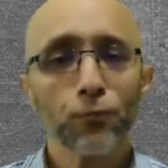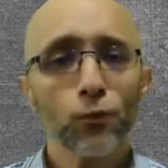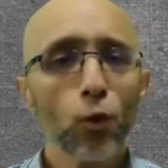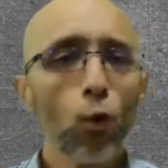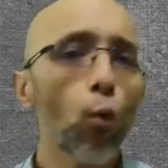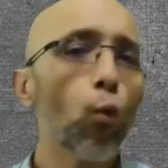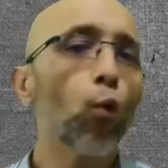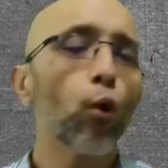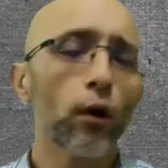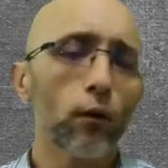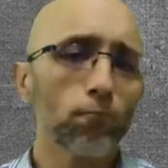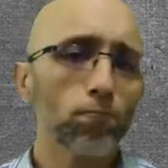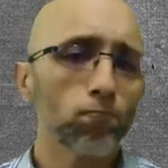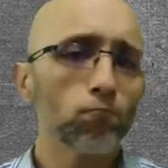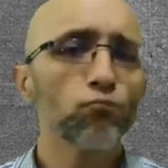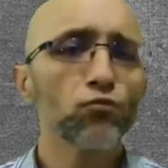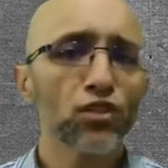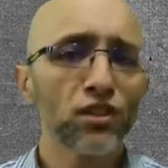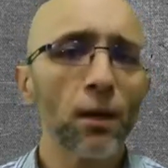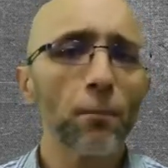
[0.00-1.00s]
or
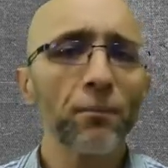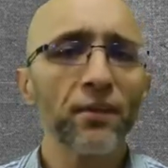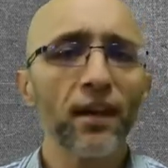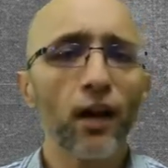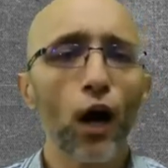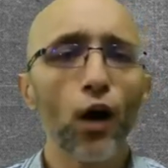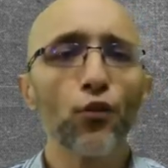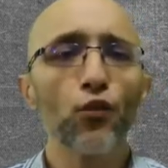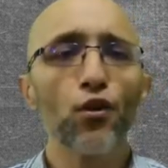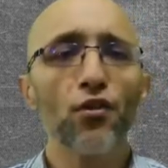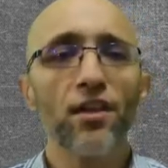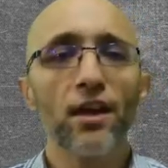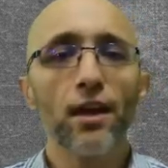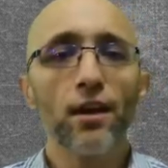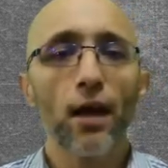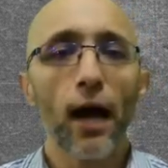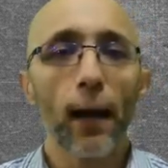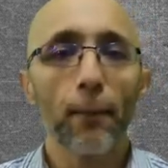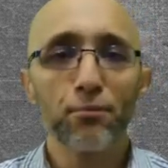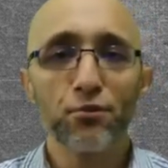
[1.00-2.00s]
something other than
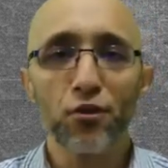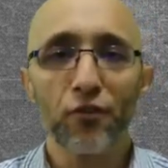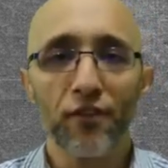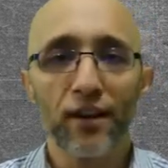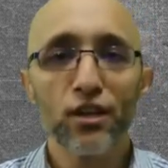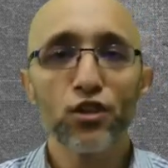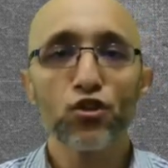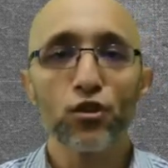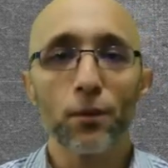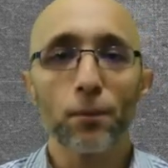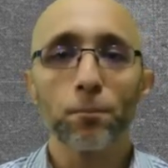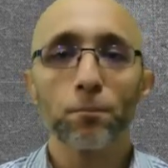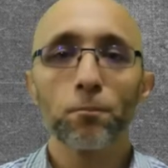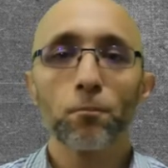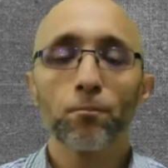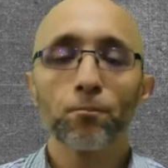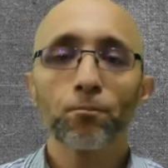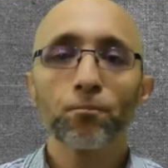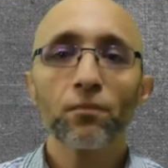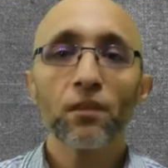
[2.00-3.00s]
observation,
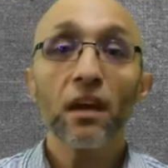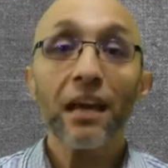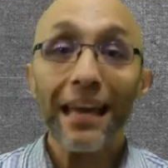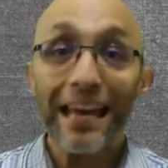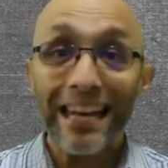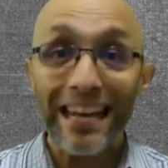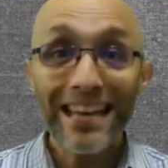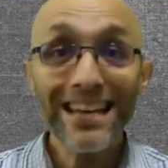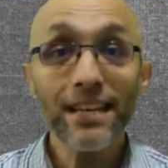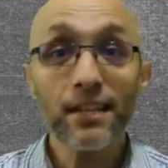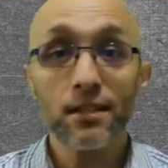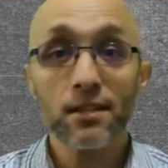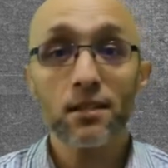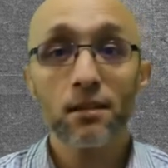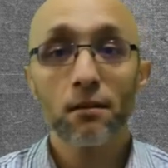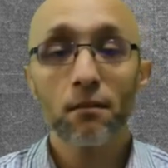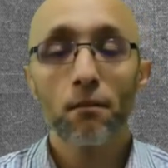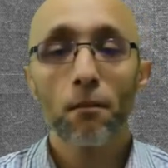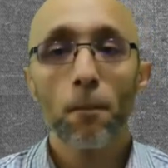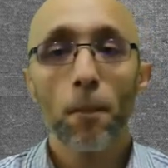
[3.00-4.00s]
it is.
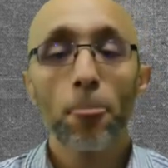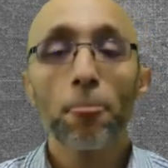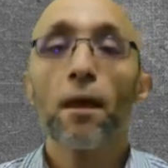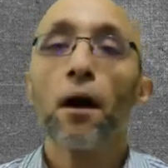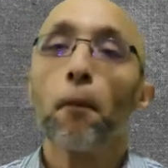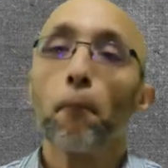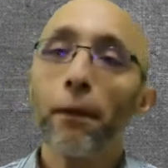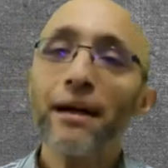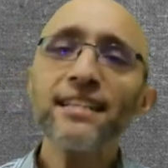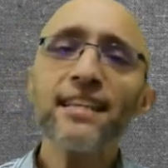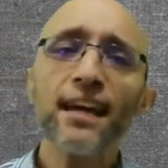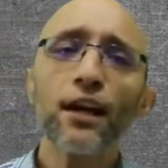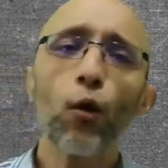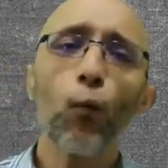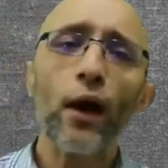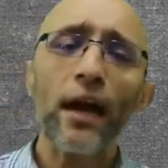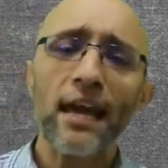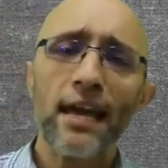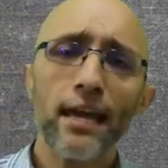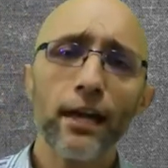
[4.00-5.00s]
My
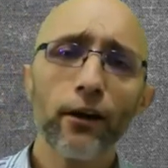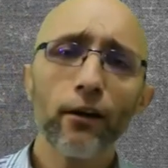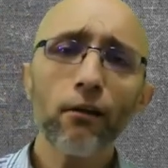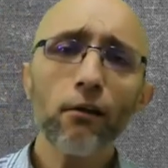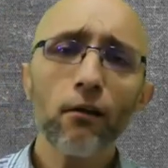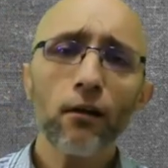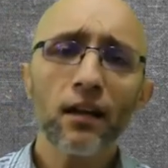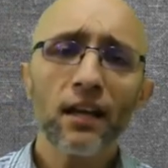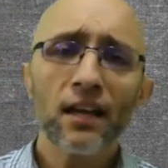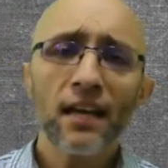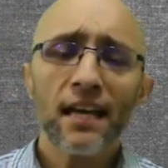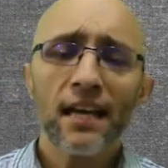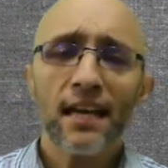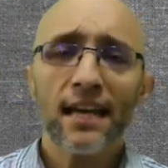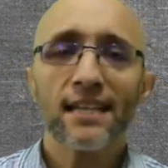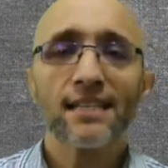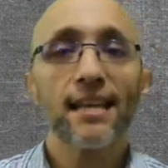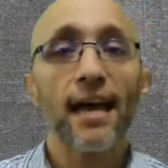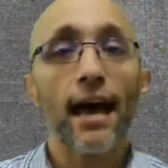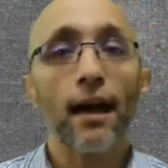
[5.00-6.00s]
takeaway here
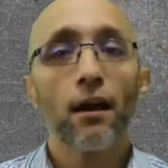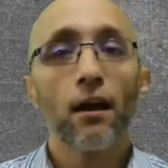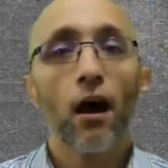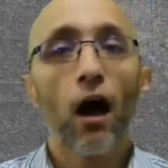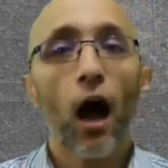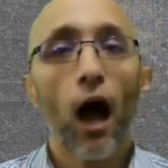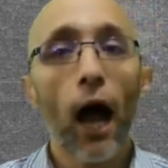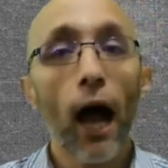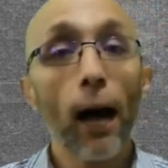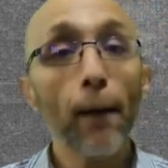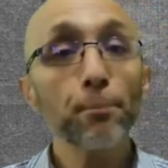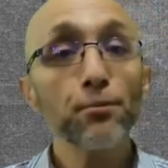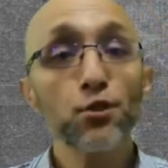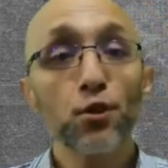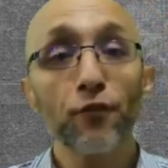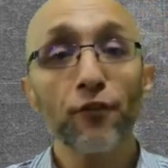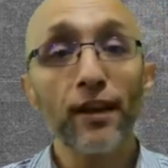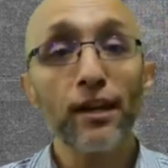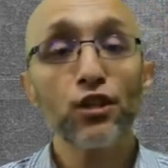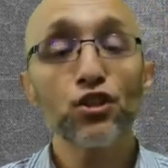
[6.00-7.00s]
is that
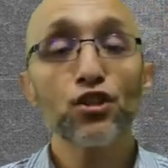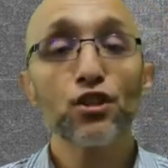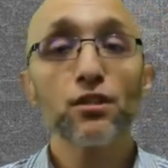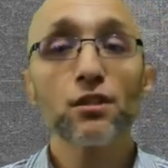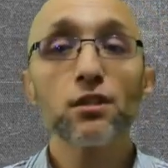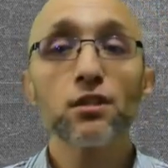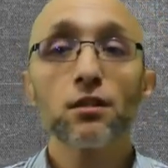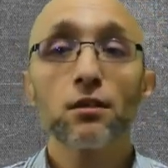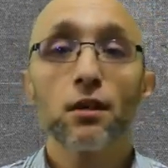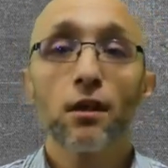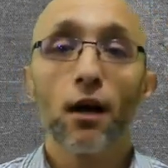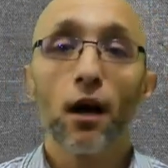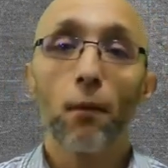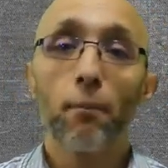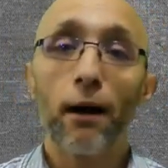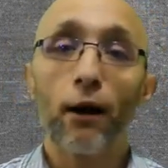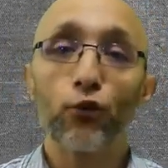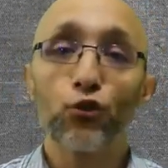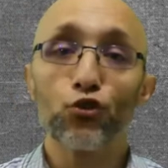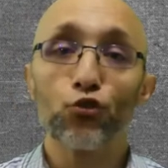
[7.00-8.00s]
observations
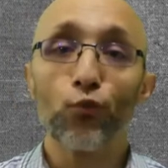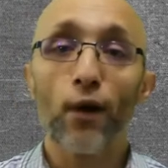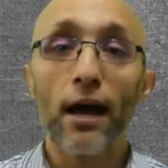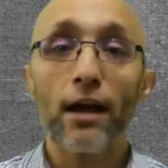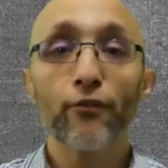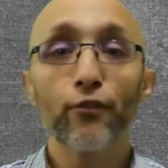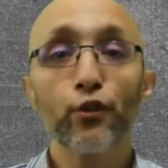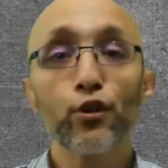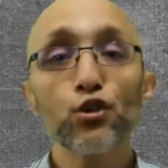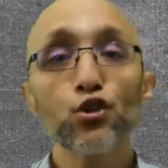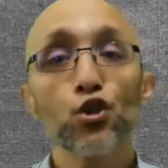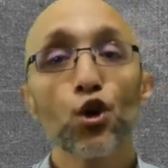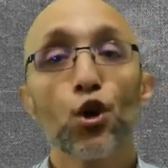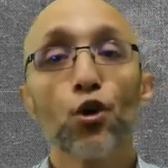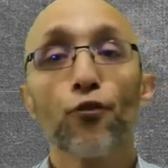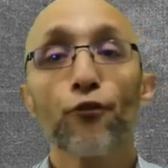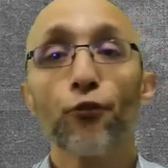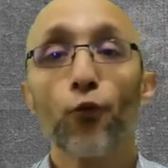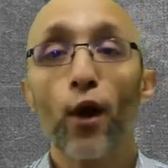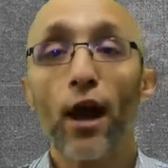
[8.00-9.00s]
about drivers
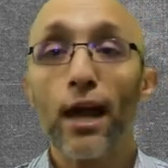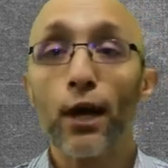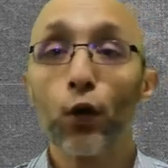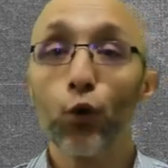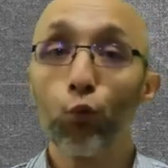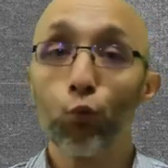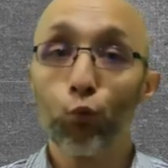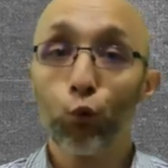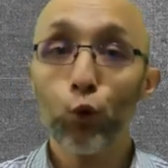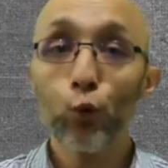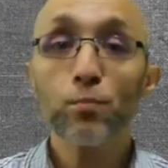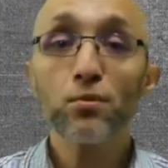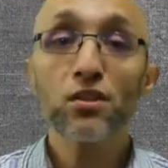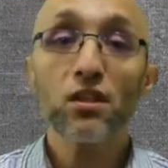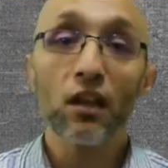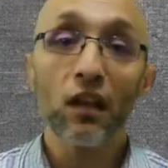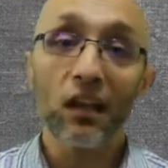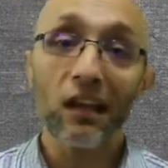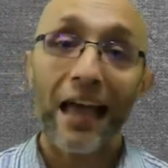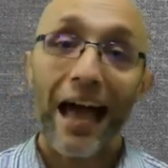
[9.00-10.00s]
for a group's
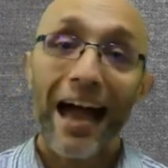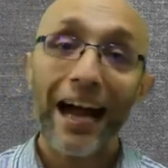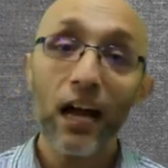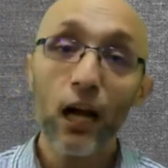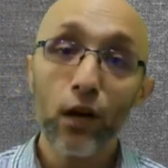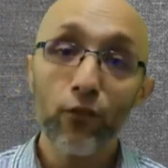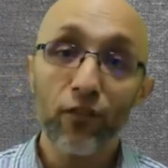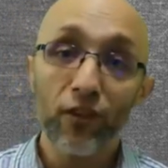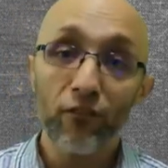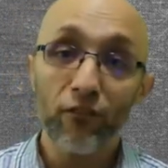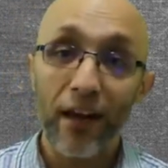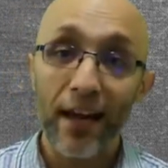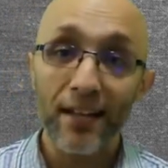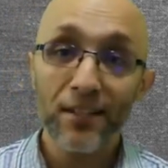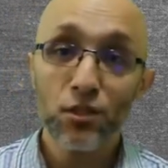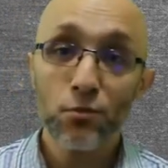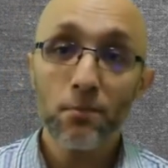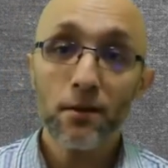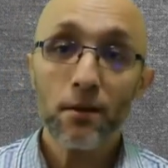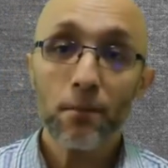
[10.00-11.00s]
lack of
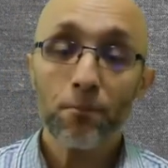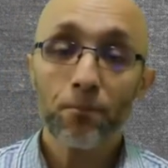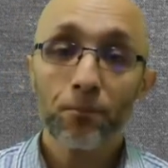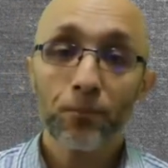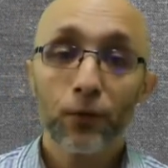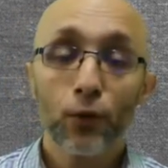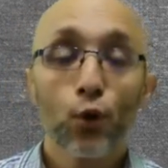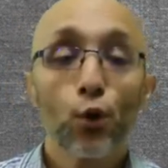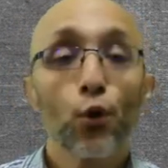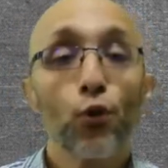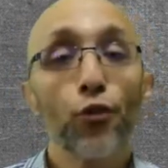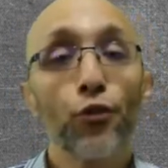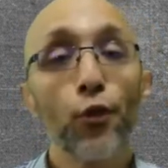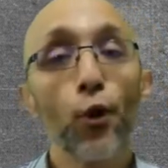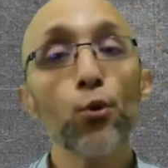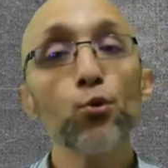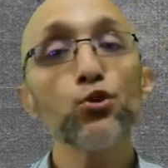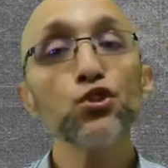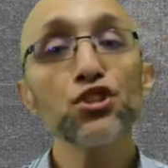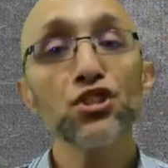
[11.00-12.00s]
advancement,
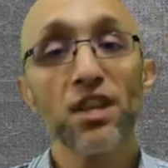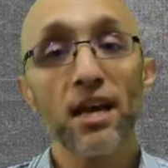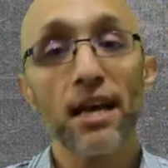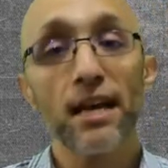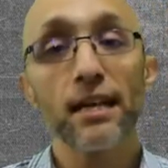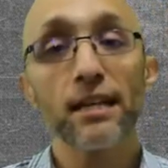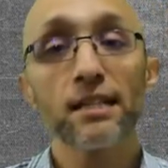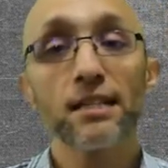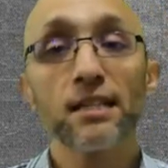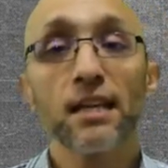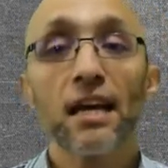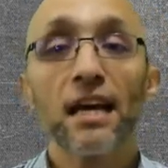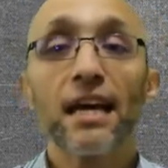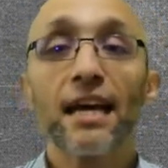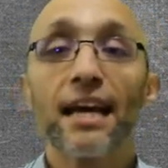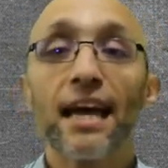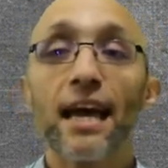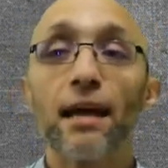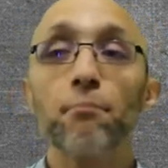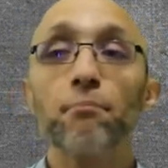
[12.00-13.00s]
those things
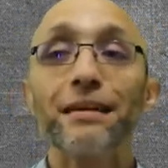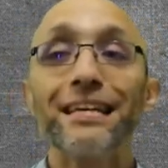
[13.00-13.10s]
can be